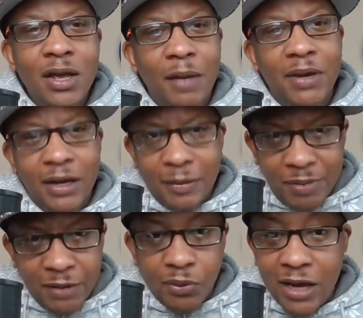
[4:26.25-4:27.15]
I mean
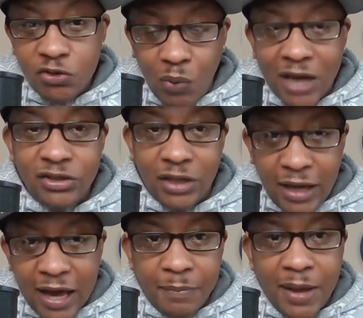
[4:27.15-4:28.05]
people that's watched a
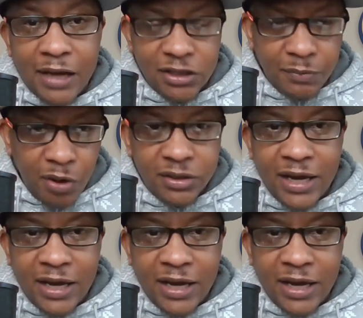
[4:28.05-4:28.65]
lot of basketball,